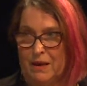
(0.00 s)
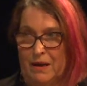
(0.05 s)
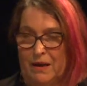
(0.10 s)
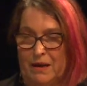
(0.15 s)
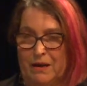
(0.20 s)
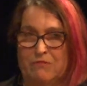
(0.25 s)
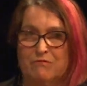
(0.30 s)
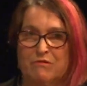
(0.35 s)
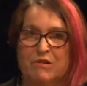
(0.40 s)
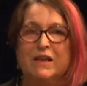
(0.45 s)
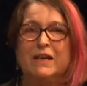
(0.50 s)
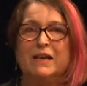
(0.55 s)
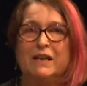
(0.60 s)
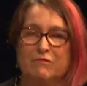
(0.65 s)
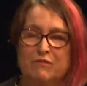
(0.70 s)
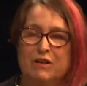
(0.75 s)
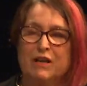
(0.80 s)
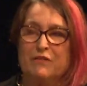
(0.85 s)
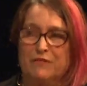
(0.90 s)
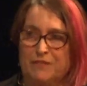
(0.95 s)
And I really,
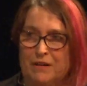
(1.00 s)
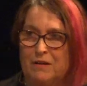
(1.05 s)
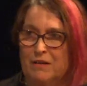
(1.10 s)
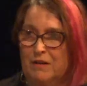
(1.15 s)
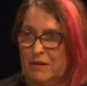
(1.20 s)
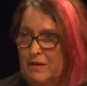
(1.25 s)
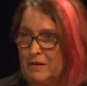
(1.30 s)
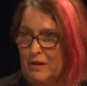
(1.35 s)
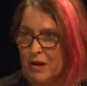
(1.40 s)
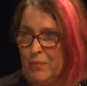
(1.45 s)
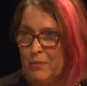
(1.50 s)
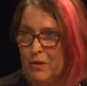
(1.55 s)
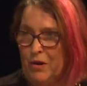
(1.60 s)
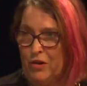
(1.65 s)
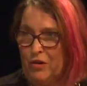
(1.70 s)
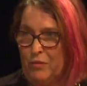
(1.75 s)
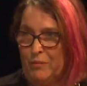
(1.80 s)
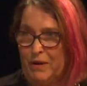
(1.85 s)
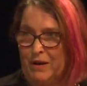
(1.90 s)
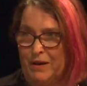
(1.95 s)
really felt like I'd come
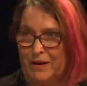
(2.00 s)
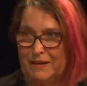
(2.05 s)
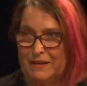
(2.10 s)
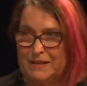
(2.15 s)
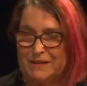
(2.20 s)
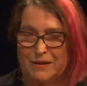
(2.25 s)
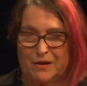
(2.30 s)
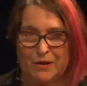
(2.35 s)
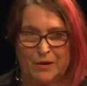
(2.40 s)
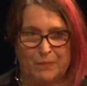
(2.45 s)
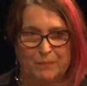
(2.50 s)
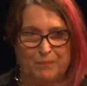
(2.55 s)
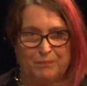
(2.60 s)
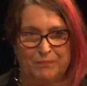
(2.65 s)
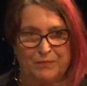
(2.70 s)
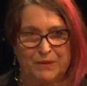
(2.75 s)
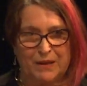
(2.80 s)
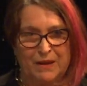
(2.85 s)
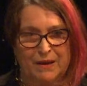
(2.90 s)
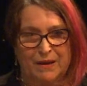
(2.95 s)
home. And
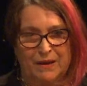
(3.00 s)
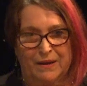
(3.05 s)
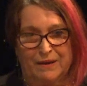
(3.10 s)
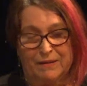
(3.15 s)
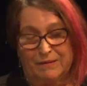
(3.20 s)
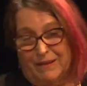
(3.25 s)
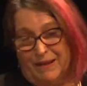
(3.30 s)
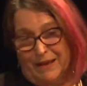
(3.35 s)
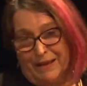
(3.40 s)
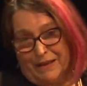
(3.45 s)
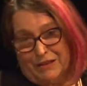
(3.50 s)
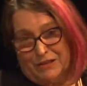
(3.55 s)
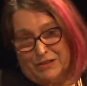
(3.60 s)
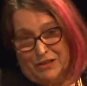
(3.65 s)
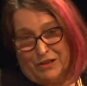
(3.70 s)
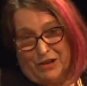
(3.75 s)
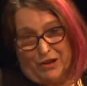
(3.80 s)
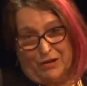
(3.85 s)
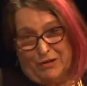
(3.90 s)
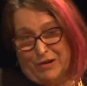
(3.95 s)

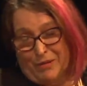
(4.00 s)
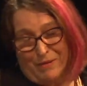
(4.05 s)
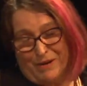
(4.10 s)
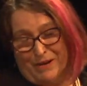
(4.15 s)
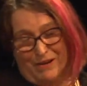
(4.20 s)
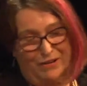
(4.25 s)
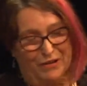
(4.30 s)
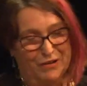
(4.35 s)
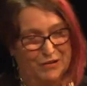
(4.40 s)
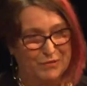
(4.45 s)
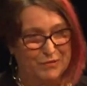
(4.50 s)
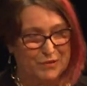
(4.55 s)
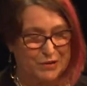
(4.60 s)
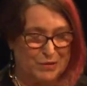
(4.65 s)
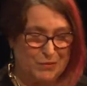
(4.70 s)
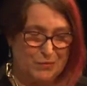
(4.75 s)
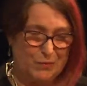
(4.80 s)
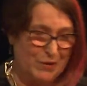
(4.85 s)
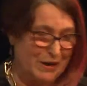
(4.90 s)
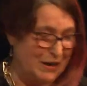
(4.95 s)
you know, I mean, I know
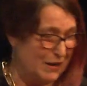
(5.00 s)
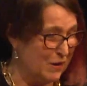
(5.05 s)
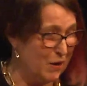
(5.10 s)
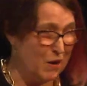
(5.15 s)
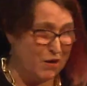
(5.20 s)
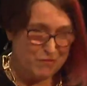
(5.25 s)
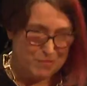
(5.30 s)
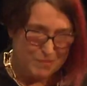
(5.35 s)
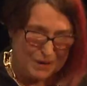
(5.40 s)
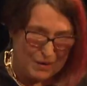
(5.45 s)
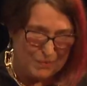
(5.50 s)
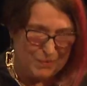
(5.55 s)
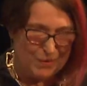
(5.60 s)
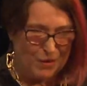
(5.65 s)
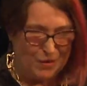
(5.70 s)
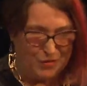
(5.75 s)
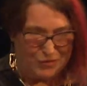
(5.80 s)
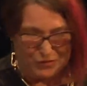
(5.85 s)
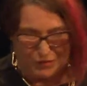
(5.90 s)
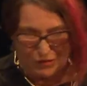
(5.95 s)
we can laugh about
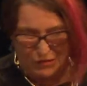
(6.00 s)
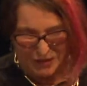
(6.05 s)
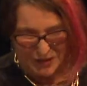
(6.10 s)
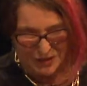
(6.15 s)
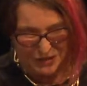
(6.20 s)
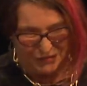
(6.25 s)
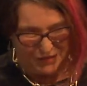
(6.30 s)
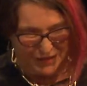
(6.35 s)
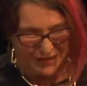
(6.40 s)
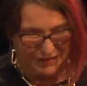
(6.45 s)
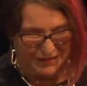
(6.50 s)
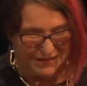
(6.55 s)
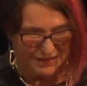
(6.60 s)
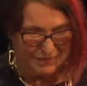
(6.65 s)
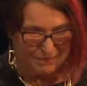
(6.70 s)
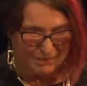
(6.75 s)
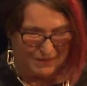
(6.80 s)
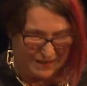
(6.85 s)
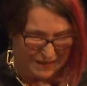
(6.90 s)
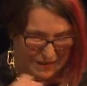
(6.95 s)
Bath and all the rest of it,
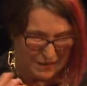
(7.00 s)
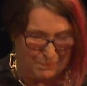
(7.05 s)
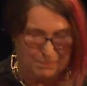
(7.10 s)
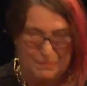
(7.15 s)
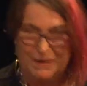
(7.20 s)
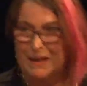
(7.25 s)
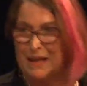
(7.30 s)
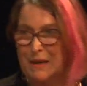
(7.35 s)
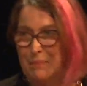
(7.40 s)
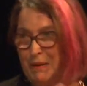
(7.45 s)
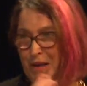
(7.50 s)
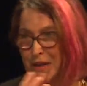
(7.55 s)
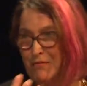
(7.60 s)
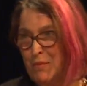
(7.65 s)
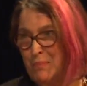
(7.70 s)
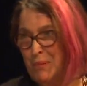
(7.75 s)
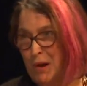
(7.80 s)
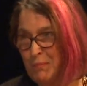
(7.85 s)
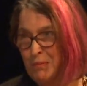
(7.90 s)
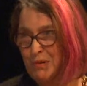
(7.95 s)
and it's a bit of
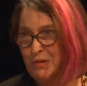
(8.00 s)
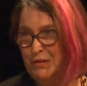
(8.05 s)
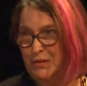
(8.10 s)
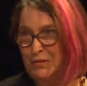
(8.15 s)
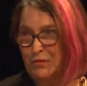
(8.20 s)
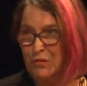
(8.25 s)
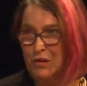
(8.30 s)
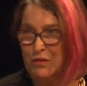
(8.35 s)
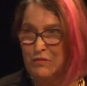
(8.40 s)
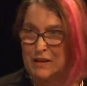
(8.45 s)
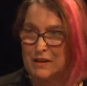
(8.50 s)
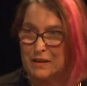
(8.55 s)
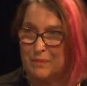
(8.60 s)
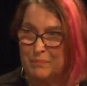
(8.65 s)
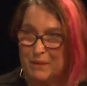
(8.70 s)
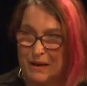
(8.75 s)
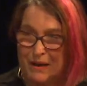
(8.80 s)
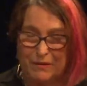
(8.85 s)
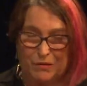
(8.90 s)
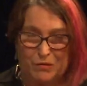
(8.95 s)
a bubble and
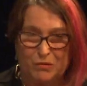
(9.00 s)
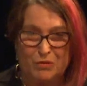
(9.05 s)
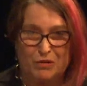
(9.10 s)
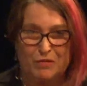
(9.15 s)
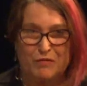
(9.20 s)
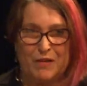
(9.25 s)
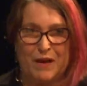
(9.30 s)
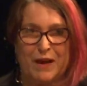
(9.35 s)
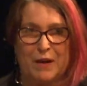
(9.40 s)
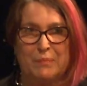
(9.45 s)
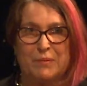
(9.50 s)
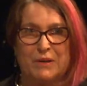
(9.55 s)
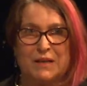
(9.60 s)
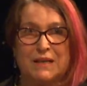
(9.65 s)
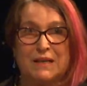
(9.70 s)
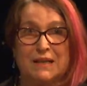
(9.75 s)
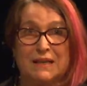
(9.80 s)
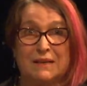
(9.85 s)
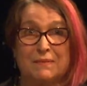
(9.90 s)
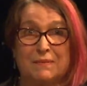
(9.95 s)
all of that.
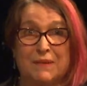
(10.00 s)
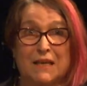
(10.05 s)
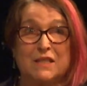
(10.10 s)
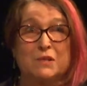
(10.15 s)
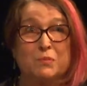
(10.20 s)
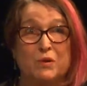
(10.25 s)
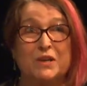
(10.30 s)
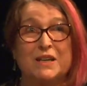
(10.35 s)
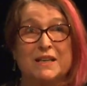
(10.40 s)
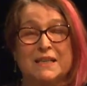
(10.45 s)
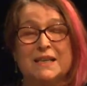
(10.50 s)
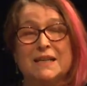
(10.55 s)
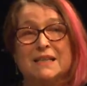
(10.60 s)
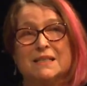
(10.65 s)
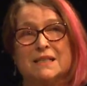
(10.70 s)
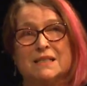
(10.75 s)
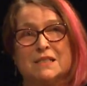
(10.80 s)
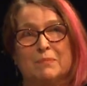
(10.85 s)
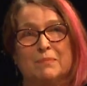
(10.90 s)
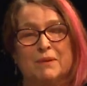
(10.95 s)
But that's what it
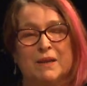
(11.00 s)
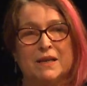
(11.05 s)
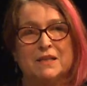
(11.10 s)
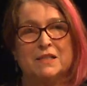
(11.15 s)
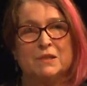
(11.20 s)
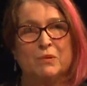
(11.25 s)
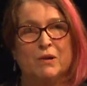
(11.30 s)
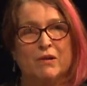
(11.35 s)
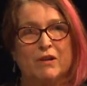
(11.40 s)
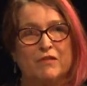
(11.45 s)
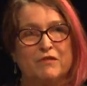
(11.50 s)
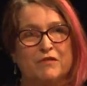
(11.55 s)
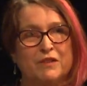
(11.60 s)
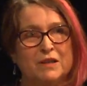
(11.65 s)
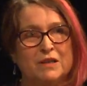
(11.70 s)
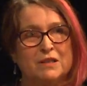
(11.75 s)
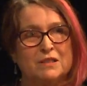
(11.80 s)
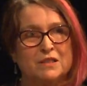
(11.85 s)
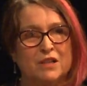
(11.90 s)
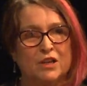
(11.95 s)
is. It's a place where I
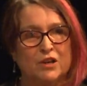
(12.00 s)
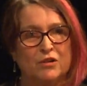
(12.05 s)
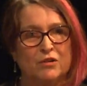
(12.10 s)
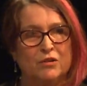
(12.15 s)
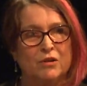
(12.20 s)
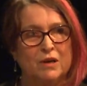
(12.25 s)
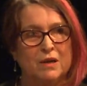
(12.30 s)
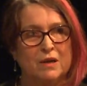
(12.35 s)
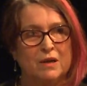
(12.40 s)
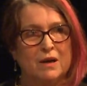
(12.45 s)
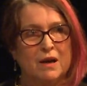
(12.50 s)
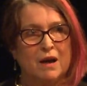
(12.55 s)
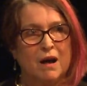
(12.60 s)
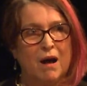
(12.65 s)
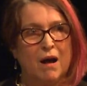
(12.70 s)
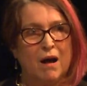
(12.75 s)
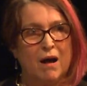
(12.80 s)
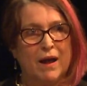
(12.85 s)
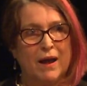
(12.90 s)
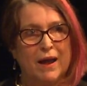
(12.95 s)
feel as though
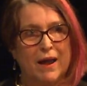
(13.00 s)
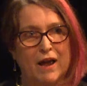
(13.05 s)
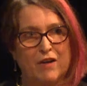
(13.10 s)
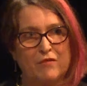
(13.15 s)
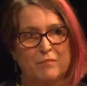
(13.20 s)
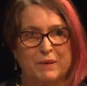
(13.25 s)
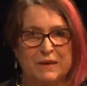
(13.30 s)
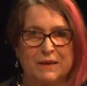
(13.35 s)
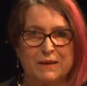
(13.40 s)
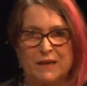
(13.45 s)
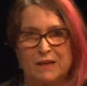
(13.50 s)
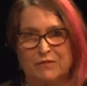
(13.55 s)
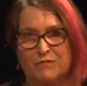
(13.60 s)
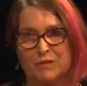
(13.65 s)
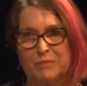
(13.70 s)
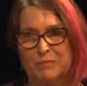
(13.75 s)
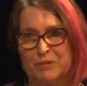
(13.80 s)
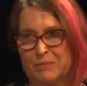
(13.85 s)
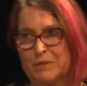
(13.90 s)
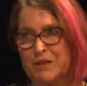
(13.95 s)
I have been
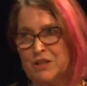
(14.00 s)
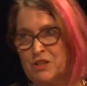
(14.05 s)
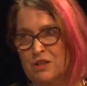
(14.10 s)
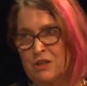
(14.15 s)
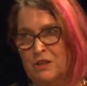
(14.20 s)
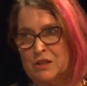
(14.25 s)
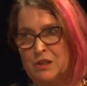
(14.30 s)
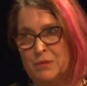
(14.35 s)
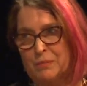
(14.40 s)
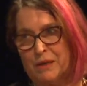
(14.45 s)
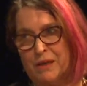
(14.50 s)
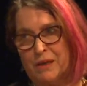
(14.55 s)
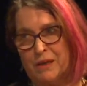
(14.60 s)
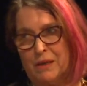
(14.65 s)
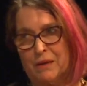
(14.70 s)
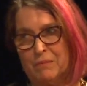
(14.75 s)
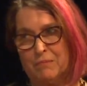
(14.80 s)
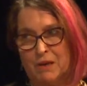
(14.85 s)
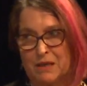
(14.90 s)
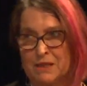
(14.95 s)
given permission to
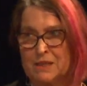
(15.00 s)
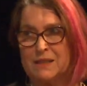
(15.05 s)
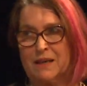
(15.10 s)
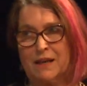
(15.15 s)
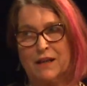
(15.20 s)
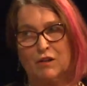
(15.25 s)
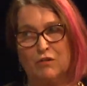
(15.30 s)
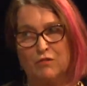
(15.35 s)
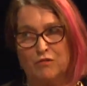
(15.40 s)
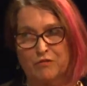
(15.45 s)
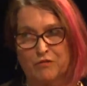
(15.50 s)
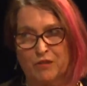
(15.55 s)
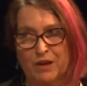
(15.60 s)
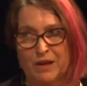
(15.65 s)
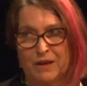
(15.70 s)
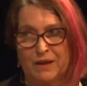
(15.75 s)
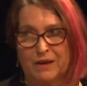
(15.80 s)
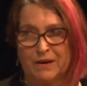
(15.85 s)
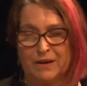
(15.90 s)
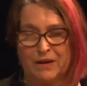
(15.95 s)
be myself,
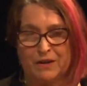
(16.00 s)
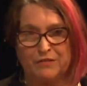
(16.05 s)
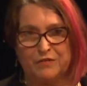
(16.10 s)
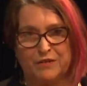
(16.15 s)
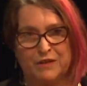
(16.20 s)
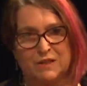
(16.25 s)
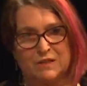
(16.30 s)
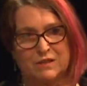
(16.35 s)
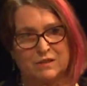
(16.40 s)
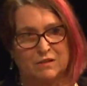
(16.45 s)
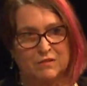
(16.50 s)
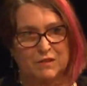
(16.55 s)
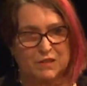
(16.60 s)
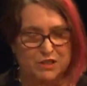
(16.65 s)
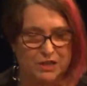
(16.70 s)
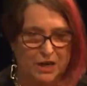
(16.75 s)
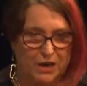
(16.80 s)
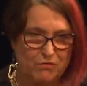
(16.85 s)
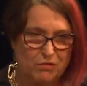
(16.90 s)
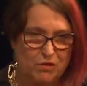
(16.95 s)
and I feel as though the
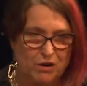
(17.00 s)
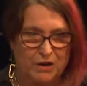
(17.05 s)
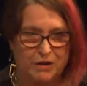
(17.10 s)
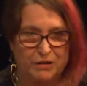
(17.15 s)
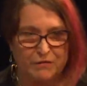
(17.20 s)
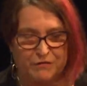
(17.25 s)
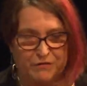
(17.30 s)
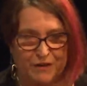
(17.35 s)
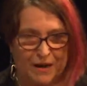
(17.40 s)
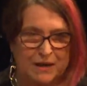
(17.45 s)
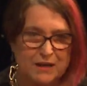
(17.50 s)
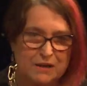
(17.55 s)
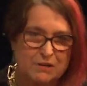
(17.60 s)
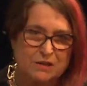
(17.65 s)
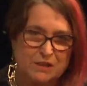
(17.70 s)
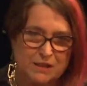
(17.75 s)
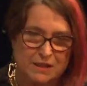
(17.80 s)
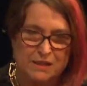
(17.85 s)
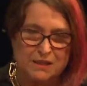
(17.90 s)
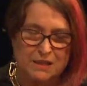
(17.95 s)
general kind of value
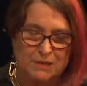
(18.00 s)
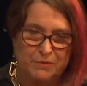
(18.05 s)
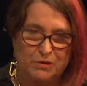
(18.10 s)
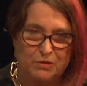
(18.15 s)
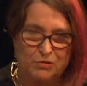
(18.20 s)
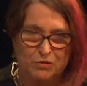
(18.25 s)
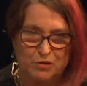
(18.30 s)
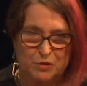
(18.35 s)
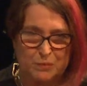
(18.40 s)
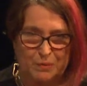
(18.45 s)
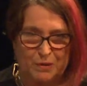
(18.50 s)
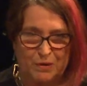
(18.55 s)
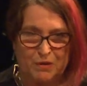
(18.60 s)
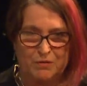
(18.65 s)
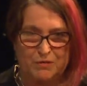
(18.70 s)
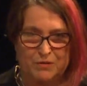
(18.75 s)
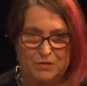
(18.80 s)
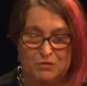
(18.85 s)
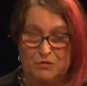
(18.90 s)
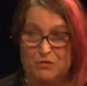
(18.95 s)
system across
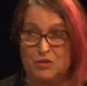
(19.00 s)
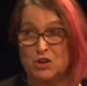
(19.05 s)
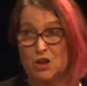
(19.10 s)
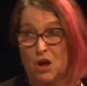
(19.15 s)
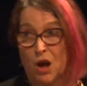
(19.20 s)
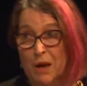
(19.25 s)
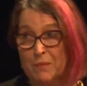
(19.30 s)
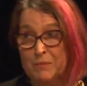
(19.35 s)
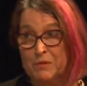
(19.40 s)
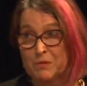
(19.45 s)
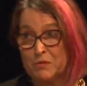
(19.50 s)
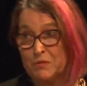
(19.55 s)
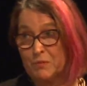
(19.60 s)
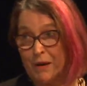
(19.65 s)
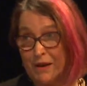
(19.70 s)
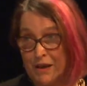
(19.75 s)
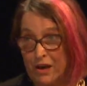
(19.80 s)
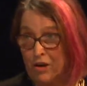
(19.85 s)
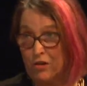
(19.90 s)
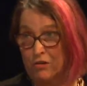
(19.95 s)
Bath sort of chimes with
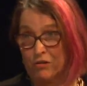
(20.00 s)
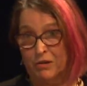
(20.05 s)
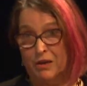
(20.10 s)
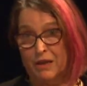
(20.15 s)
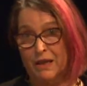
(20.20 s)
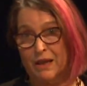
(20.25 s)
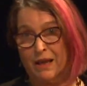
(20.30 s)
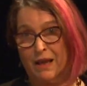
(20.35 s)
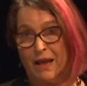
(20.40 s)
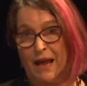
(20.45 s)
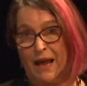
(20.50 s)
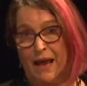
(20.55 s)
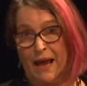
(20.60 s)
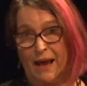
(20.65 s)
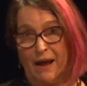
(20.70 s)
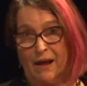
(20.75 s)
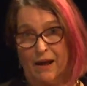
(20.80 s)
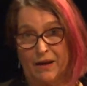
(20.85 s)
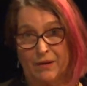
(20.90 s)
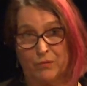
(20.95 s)
my own,
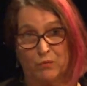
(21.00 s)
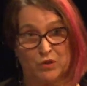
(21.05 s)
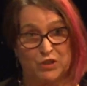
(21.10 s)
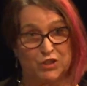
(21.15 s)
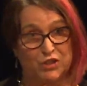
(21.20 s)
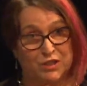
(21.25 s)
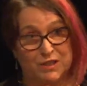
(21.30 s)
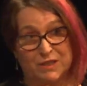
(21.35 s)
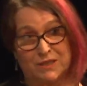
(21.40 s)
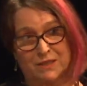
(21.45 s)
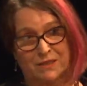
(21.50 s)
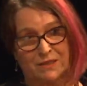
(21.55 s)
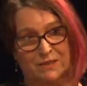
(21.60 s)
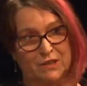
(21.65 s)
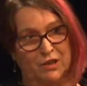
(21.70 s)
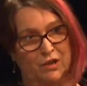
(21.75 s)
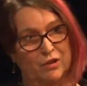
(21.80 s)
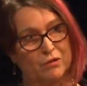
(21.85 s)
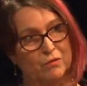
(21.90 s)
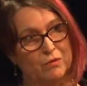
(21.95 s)
and which is,
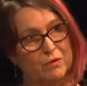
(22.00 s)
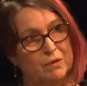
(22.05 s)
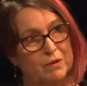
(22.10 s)
you know,